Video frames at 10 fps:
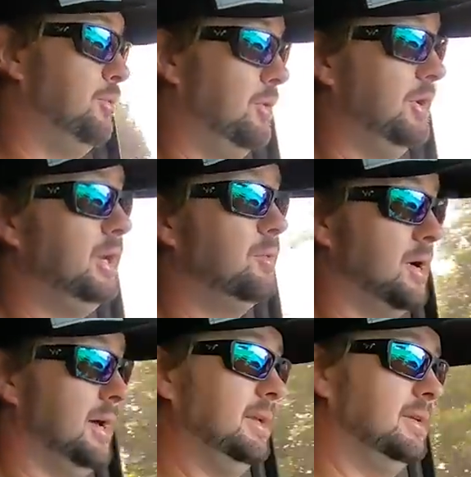pretty
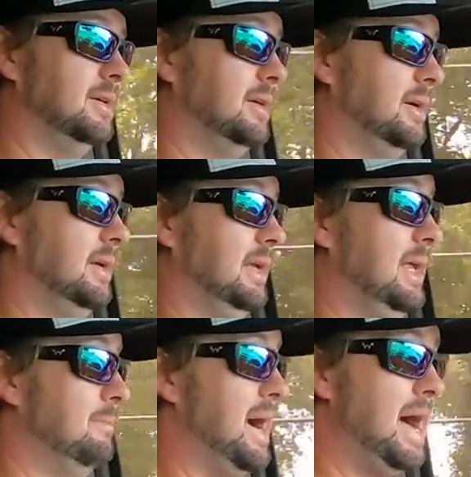right,
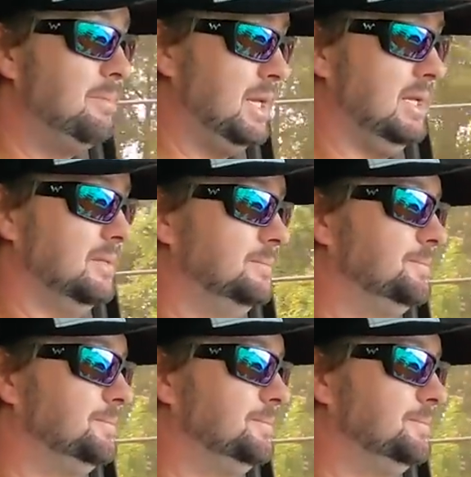in my opinion.